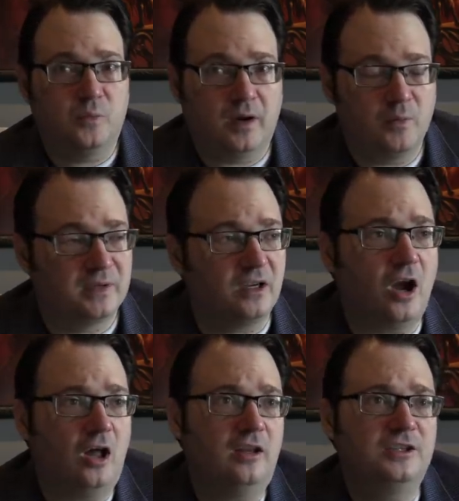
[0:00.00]
When I went to
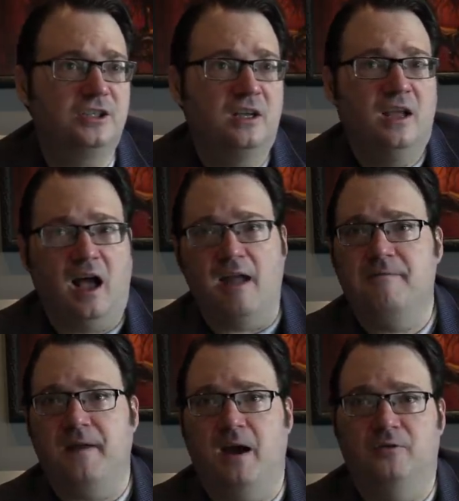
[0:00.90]
college, I
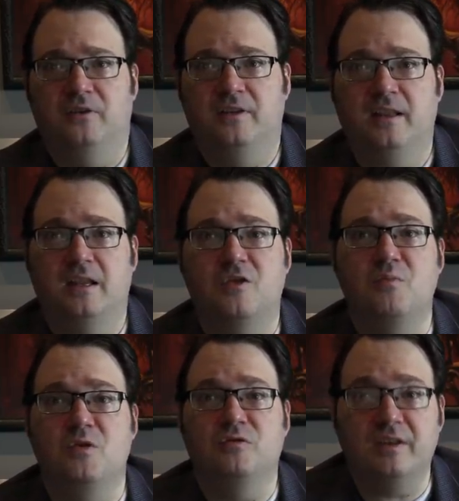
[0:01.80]
found the
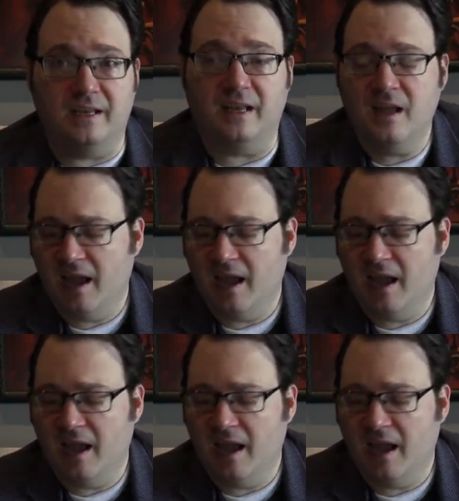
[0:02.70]
community.